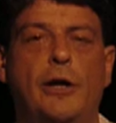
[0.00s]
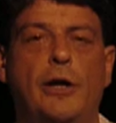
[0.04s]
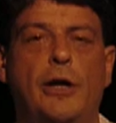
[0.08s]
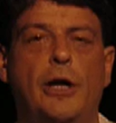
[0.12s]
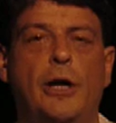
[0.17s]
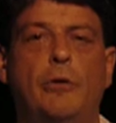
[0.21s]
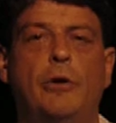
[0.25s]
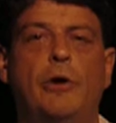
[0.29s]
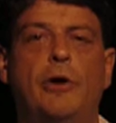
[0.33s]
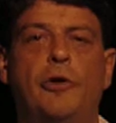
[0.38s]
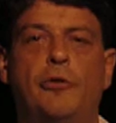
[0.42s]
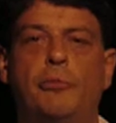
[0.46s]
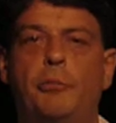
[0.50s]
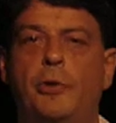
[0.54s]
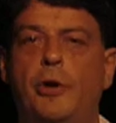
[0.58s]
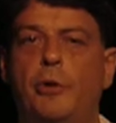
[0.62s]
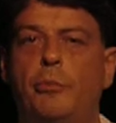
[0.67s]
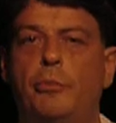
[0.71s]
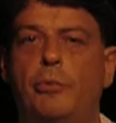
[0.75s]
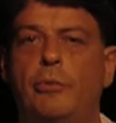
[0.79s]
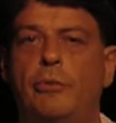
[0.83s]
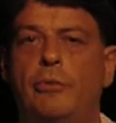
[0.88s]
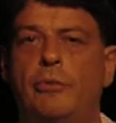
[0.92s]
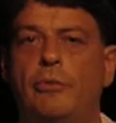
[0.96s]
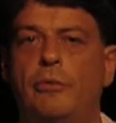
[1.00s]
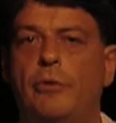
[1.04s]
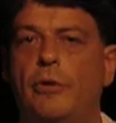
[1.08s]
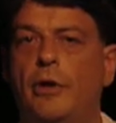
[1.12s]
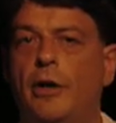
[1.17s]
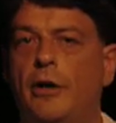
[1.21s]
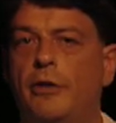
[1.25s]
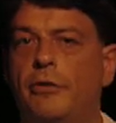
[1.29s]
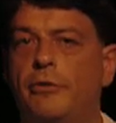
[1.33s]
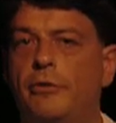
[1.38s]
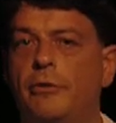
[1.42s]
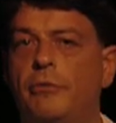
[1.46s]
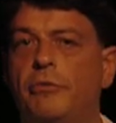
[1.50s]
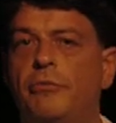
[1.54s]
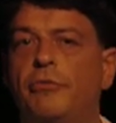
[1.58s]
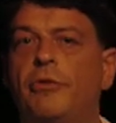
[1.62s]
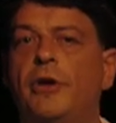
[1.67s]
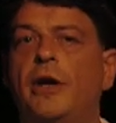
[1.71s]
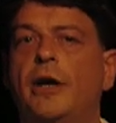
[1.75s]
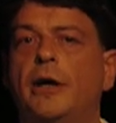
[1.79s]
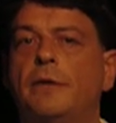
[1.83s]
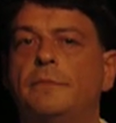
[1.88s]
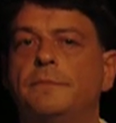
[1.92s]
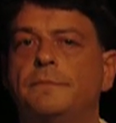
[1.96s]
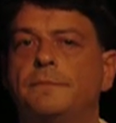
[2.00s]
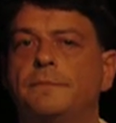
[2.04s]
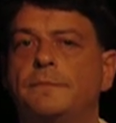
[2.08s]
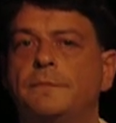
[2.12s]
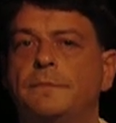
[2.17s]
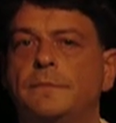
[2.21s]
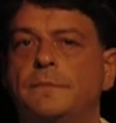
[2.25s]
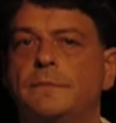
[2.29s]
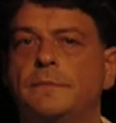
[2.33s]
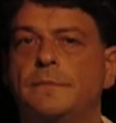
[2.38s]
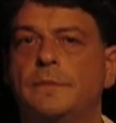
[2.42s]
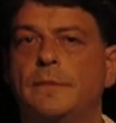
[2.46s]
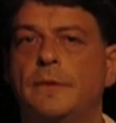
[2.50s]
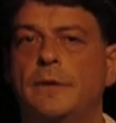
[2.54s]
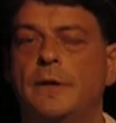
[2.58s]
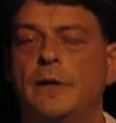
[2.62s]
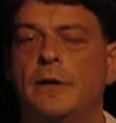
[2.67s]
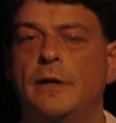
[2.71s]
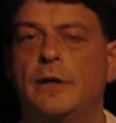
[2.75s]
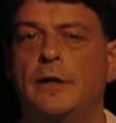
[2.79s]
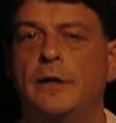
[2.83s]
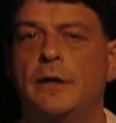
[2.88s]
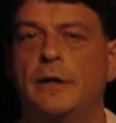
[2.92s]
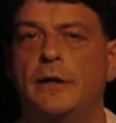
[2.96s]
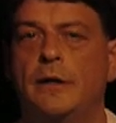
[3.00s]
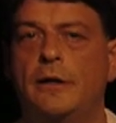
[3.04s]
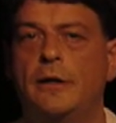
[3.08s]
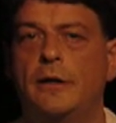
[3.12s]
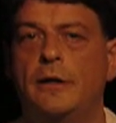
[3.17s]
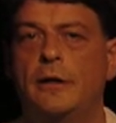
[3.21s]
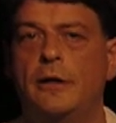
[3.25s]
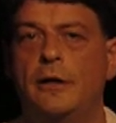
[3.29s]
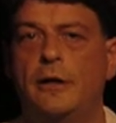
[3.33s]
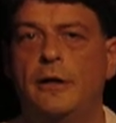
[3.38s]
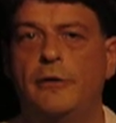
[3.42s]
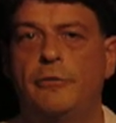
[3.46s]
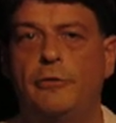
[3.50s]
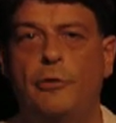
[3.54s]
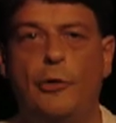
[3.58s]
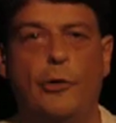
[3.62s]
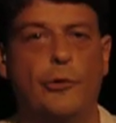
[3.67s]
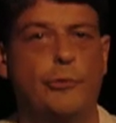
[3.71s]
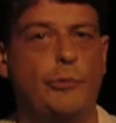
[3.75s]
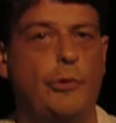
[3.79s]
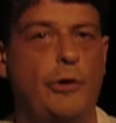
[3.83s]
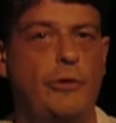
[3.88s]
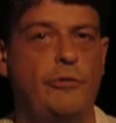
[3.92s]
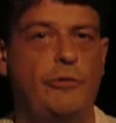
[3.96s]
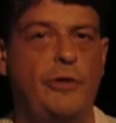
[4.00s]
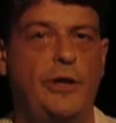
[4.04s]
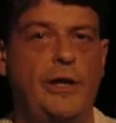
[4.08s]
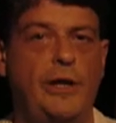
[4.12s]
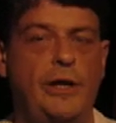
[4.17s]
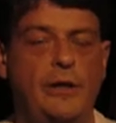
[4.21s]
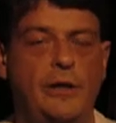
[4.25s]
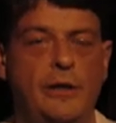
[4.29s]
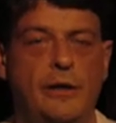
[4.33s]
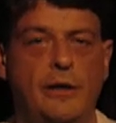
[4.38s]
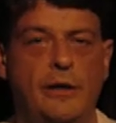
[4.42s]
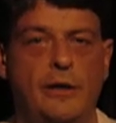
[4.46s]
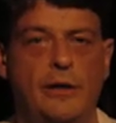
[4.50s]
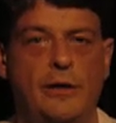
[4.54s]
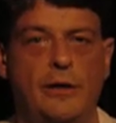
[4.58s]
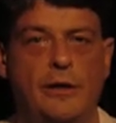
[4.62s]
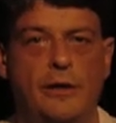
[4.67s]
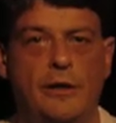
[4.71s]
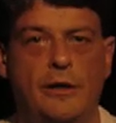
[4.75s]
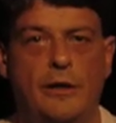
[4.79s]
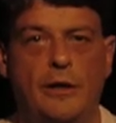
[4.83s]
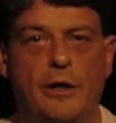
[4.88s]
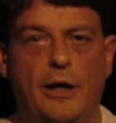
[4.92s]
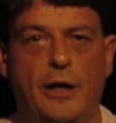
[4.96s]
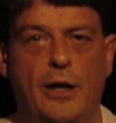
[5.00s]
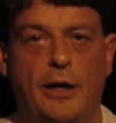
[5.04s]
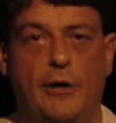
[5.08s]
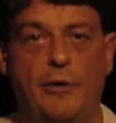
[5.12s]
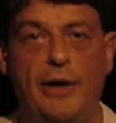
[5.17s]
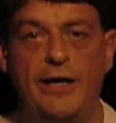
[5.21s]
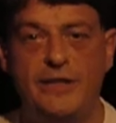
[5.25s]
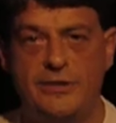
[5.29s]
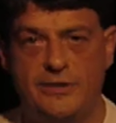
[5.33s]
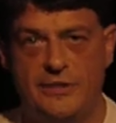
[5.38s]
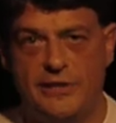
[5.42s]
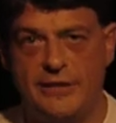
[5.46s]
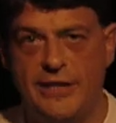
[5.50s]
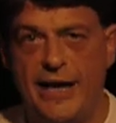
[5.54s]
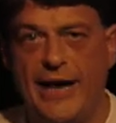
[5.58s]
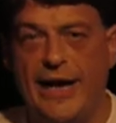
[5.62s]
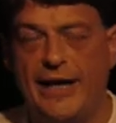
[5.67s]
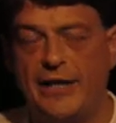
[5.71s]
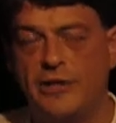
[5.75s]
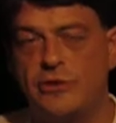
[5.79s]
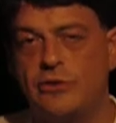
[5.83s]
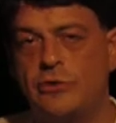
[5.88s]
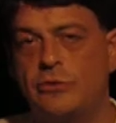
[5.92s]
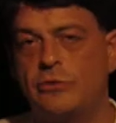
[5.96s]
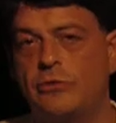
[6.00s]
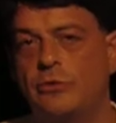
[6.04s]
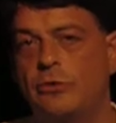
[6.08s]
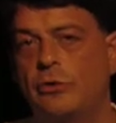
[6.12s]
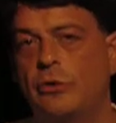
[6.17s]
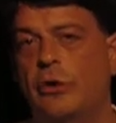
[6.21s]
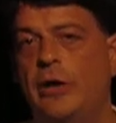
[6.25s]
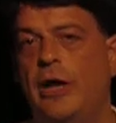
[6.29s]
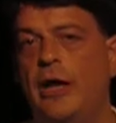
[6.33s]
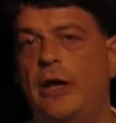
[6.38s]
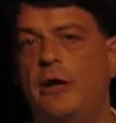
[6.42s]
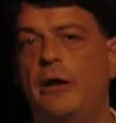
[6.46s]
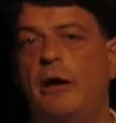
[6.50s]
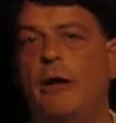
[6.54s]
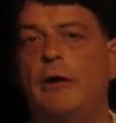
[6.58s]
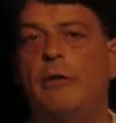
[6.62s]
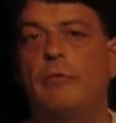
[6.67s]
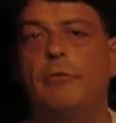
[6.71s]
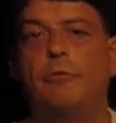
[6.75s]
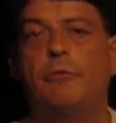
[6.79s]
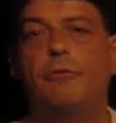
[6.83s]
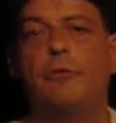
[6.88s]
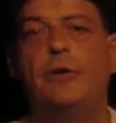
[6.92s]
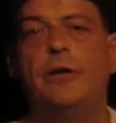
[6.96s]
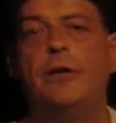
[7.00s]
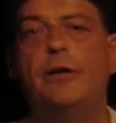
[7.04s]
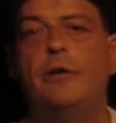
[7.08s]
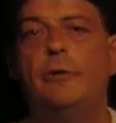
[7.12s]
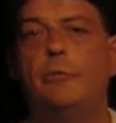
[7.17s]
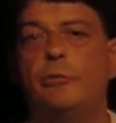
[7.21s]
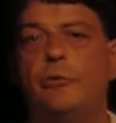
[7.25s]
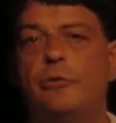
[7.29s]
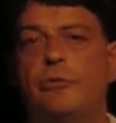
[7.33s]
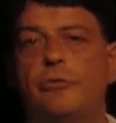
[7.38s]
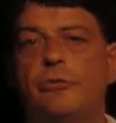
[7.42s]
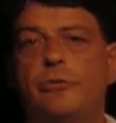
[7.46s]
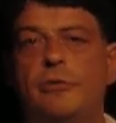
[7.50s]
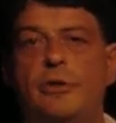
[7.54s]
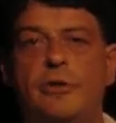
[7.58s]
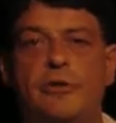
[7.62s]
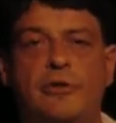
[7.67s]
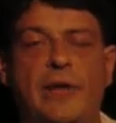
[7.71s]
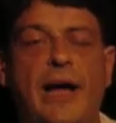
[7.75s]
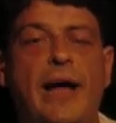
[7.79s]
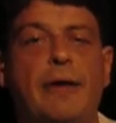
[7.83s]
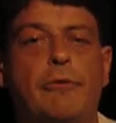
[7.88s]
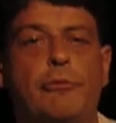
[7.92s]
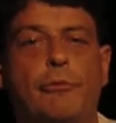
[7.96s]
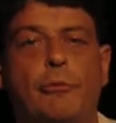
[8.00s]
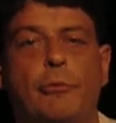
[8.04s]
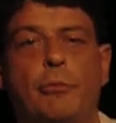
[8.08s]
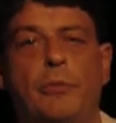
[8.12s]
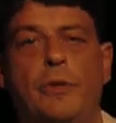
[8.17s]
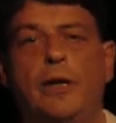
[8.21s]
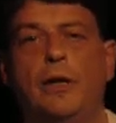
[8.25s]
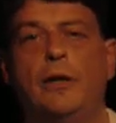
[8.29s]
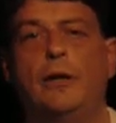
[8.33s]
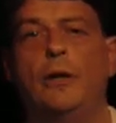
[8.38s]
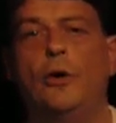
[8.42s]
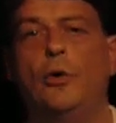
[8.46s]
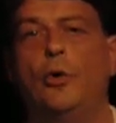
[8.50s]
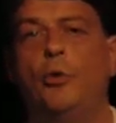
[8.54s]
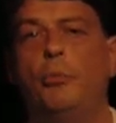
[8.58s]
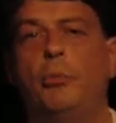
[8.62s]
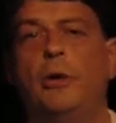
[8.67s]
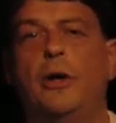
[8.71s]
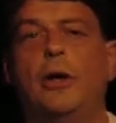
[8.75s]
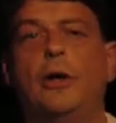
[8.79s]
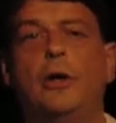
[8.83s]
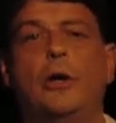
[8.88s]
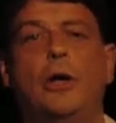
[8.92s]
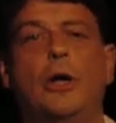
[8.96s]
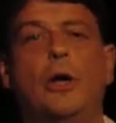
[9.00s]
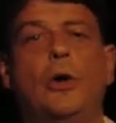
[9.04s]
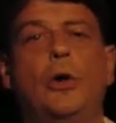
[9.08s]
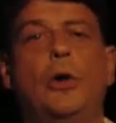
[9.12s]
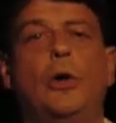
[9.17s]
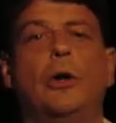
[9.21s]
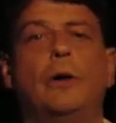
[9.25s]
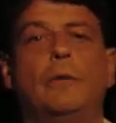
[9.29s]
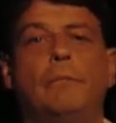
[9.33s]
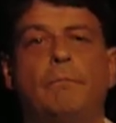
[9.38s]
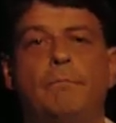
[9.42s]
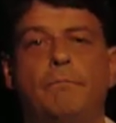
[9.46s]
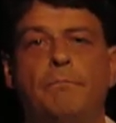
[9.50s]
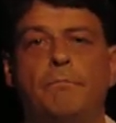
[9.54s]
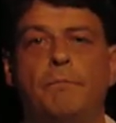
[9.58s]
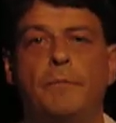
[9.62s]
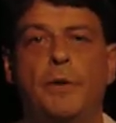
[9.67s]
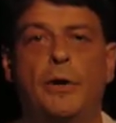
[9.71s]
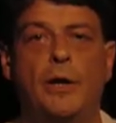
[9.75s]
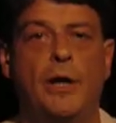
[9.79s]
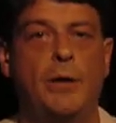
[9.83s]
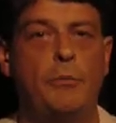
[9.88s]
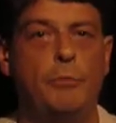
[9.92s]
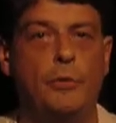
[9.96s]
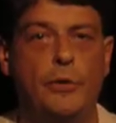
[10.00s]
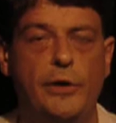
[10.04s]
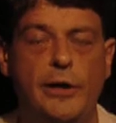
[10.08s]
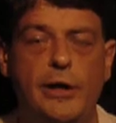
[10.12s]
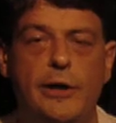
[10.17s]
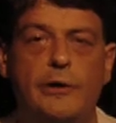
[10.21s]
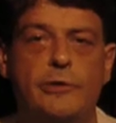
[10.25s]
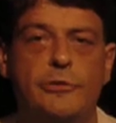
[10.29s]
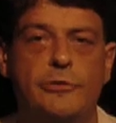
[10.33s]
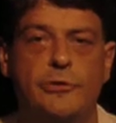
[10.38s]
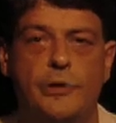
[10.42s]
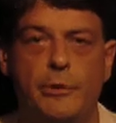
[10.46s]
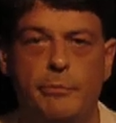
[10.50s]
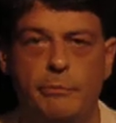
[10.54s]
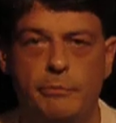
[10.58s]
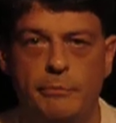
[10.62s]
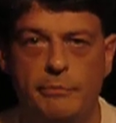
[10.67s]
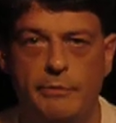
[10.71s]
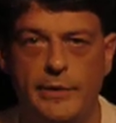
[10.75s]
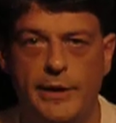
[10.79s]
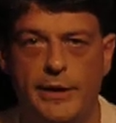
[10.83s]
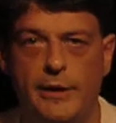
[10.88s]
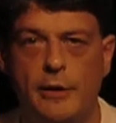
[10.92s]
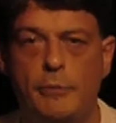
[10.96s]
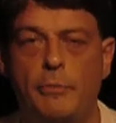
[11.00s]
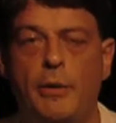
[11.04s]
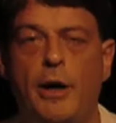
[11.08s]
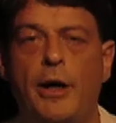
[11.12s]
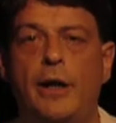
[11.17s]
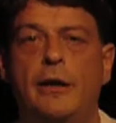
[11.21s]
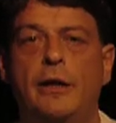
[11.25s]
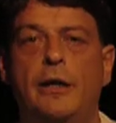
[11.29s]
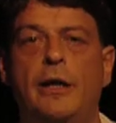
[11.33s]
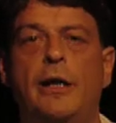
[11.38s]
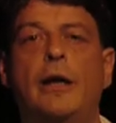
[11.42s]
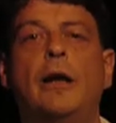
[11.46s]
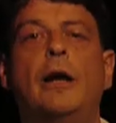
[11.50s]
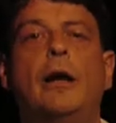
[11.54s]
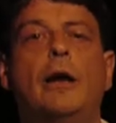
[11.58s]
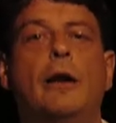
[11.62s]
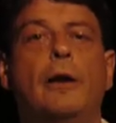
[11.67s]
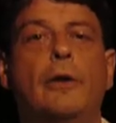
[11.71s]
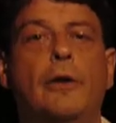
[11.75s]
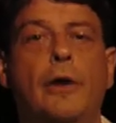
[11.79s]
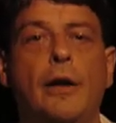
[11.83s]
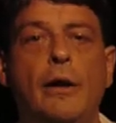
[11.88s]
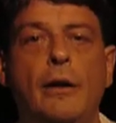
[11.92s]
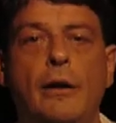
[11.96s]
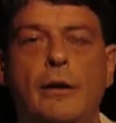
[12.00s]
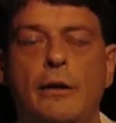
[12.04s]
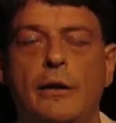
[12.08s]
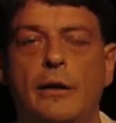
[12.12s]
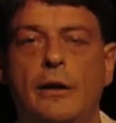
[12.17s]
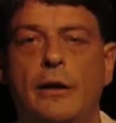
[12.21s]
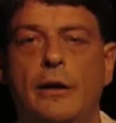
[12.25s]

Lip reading: and coerce people through fear. And of course, one of the greatest attacks on our current freedoms is that from the European Union. And I'm not here as some little-minded Englander